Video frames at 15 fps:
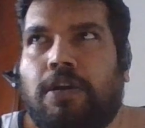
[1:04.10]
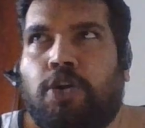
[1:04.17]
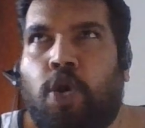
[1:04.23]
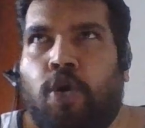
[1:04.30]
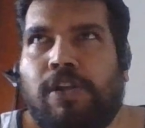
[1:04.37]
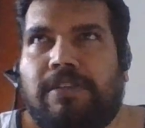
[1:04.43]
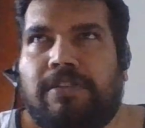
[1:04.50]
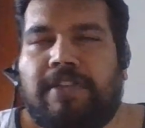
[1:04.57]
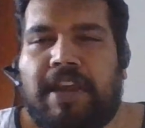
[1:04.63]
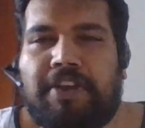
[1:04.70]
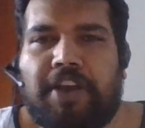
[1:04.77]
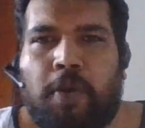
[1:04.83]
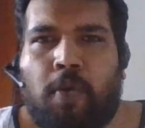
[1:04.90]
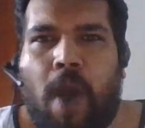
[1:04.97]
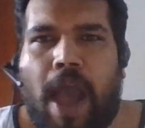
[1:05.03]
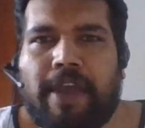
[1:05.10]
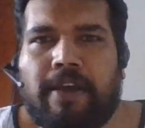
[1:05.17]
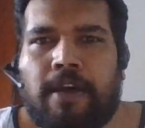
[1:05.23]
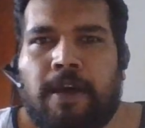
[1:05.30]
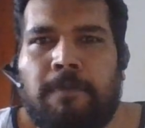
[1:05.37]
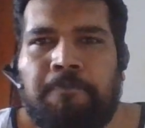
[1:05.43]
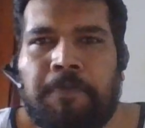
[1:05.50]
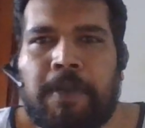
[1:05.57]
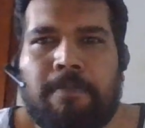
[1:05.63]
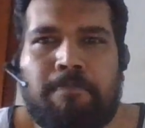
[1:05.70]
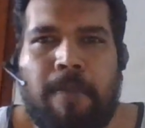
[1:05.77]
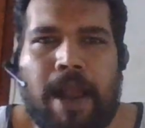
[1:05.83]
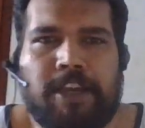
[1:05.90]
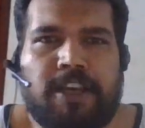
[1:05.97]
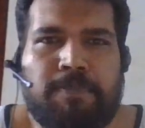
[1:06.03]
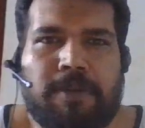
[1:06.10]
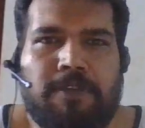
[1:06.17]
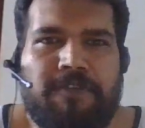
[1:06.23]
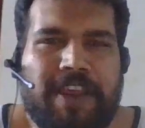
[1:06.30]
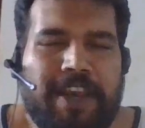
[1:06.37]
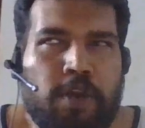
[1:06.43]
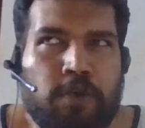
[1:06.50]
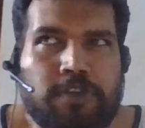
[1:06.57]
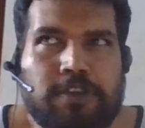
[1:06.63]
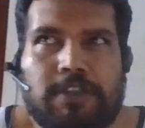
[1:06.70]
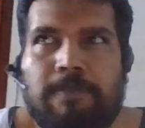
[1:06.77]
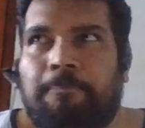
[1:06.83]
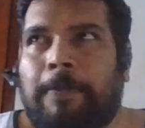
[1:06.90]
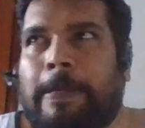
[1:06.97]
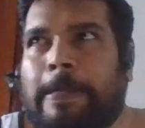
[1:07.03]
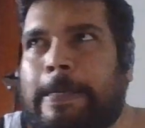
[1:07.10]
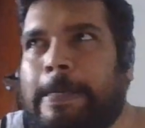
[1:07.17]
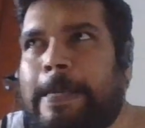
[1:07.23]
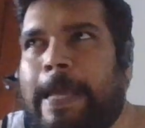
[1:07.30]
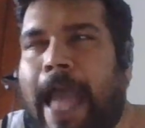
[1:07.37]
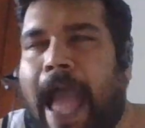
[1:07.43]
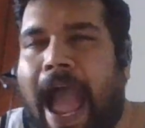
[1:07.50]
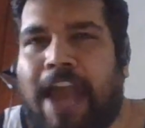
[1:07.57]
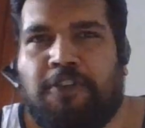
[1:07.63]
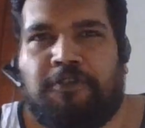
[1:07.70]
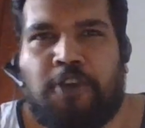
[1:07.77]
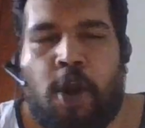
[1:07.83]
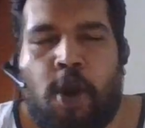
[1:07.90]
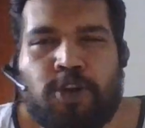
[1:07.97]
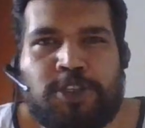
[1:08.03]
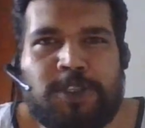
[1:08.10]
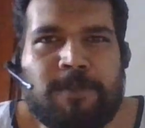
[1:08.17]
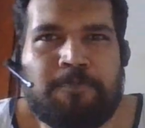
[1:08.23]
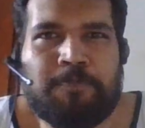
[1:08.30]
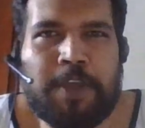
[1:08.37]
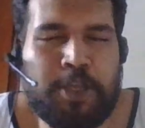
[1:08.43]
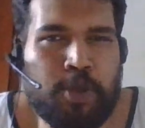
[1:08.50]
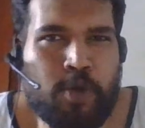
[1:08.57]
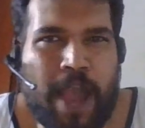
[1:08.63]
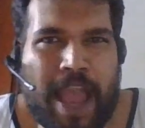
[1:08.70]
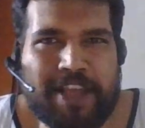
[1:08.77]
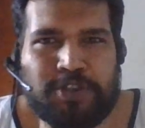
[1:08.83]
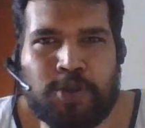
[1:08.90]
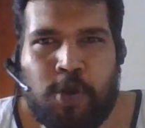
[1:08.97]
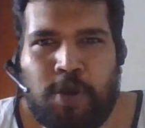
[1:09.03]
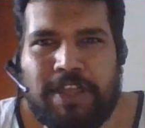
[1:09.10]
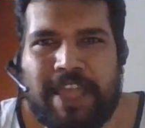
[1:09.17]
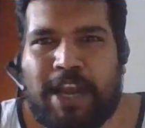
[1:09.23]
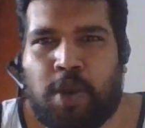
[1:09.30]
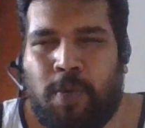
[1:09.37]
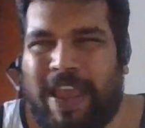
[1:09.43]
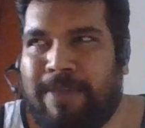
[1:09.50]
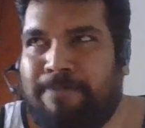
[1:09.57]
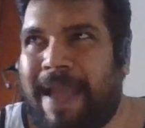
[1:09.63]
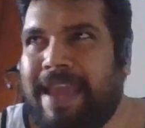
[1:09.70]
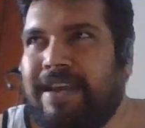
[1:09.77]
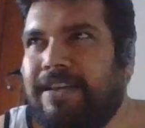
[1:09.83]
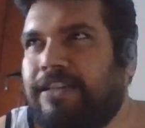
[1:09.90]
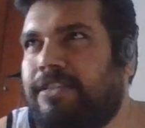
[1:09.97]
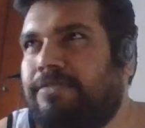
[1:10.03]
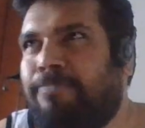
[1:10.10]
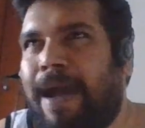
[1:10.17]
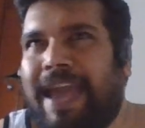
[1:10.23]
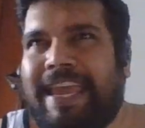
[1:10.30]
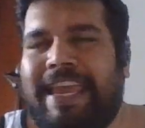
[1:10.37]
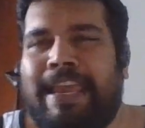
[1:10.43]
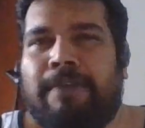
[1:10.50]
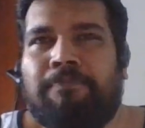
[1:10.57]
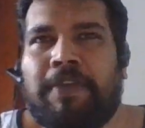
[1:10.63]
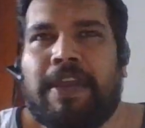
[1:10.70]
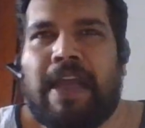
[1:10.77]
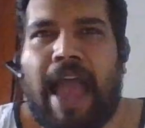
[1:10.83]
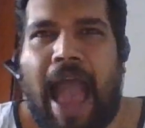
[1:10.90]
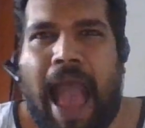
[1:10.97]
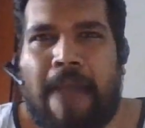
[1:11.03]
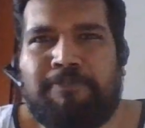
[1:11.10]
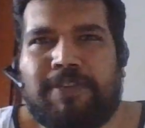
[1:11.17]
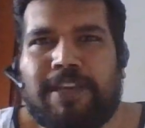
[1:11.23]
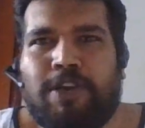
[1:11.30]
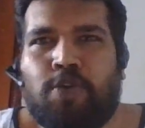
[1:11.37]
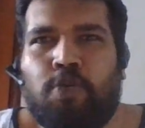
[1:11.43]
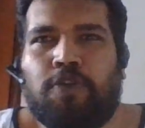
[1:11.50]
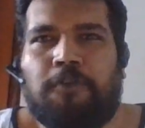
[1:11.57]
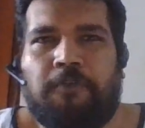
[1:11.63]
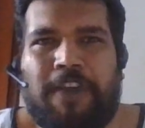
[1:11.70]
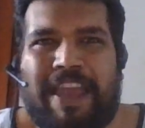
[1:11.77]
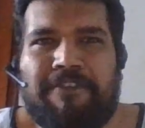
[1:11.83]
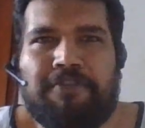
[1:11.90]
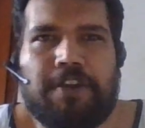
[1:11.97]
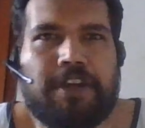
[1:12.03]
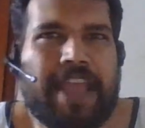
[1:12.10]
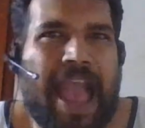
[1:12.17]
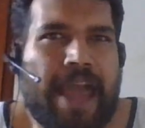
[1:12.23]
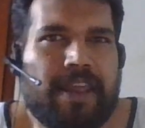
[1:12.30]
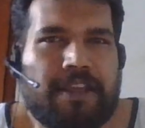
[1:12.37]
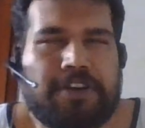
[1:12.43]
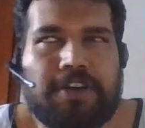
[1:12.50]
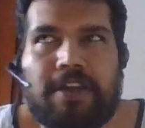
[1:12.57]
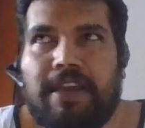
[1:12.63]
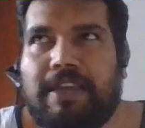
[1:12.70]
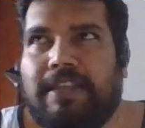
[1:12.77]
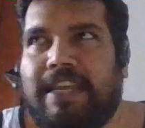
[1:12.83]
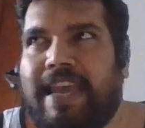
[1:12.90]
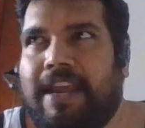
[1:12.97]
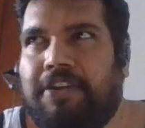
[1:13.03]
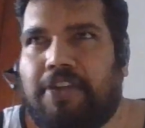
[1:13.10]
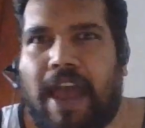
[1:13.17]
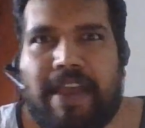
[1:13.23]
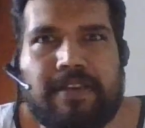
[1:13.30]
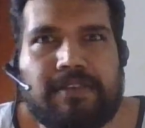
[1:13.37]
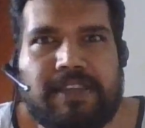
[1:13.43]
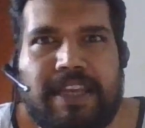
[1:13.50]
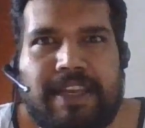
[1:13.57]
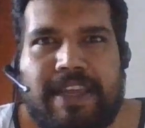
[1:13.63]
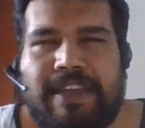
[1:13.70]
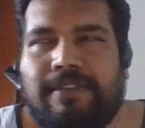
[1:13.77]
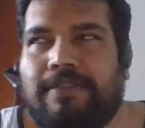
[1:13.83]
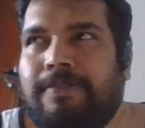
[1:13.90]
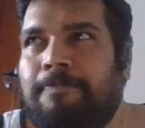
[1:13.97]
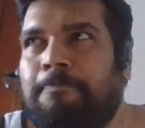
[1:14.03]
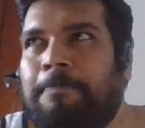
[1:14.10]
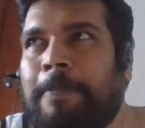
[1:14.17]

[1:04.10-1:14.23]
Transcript: goals that require multiple videos. And of course, you guys know that Quick Ben is my absolute favorite character in the entire series.